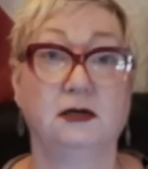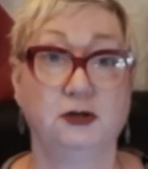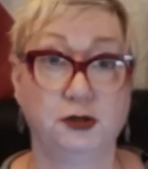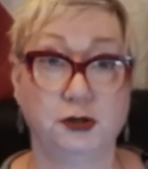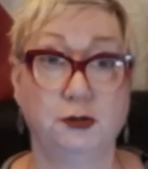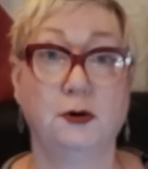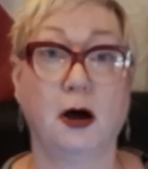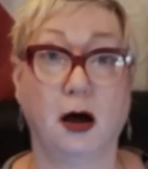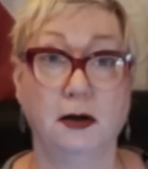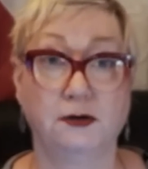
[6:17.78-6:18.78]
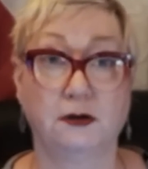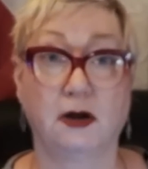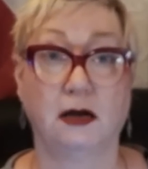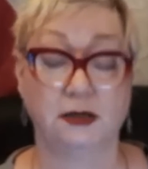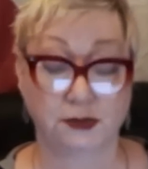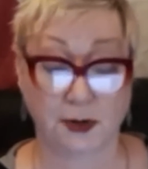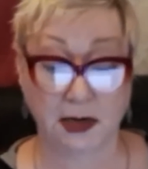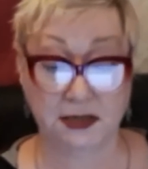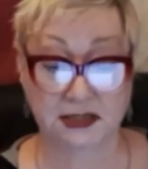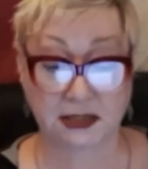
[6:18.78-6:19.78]

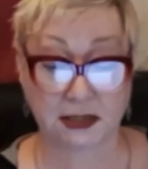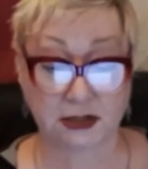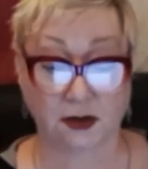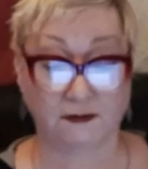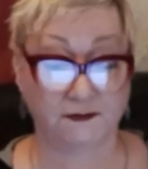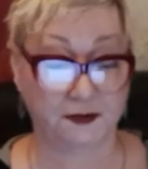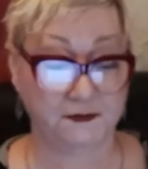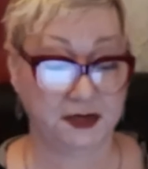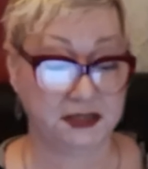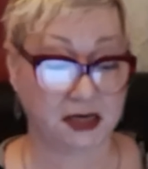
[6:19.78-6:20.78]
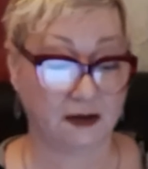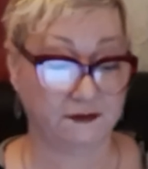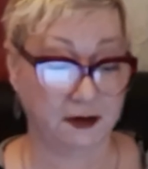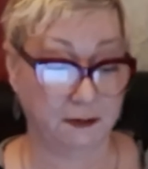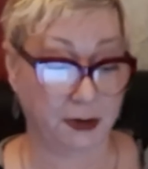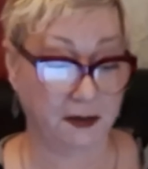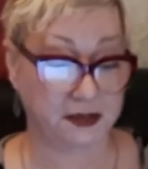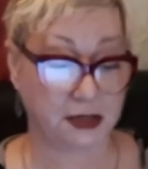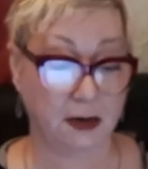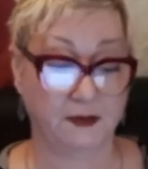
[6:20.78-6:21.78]
226 over 57, and by the
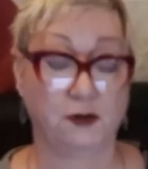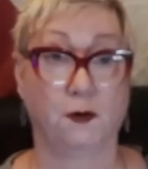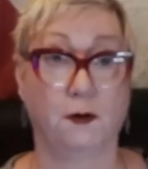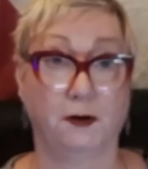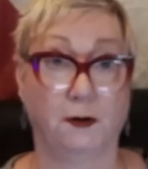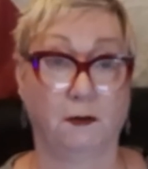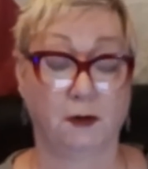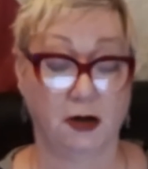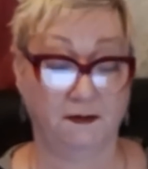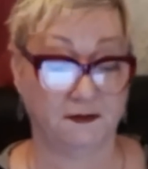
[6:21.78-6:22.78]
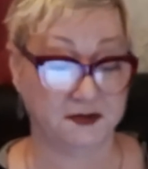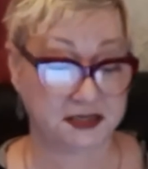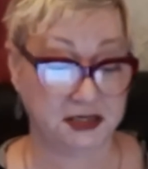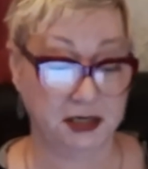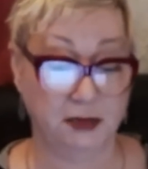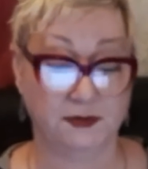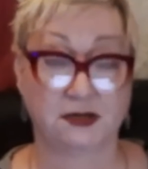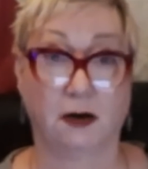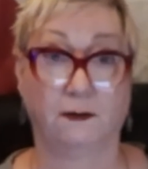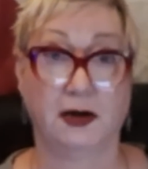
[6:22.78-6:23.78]
time the coroner arrived on the scene, he was
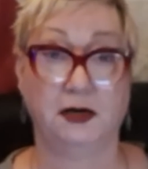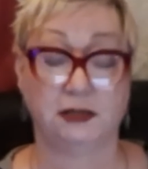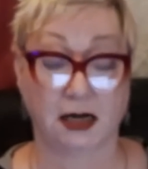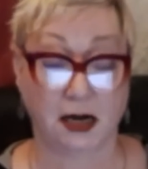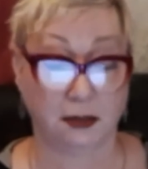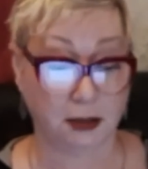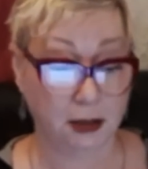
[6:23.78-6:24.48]
already dead.